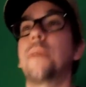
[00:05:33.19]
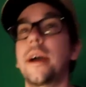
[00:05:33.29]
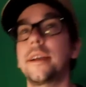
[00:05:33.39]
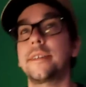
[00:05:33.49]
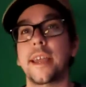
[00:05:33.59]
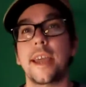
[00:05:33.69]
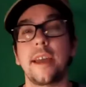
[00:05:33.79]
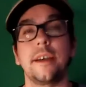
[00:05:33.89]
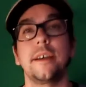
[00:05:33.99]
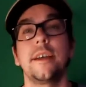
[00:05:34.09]
by
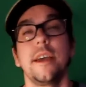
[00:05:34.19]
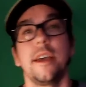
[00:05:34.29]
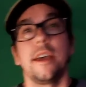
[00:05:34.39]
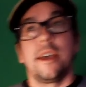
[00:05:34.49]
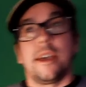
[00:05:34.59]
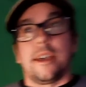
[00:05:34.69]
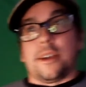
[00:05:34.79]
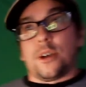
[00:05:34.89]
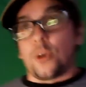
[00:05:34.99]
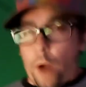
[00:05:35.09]
Diana,
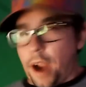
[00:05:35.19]
who